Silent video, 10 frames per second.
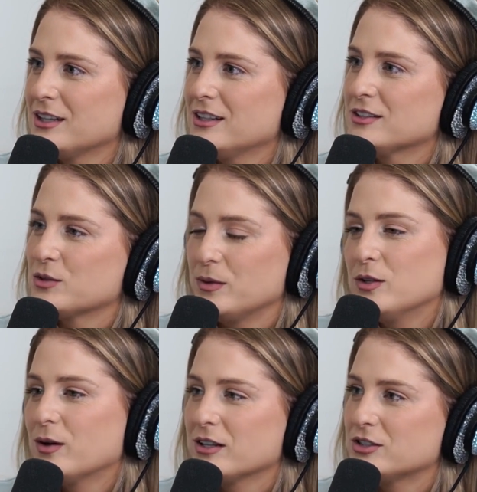Yeah. So we
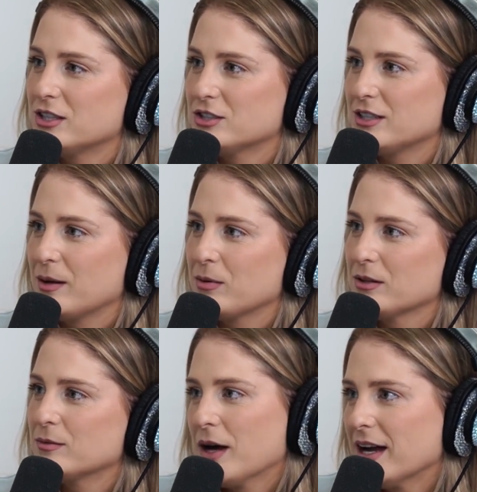knew how to change a
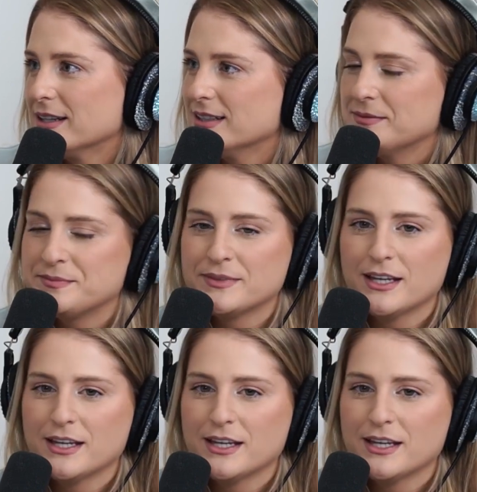diaper. I did,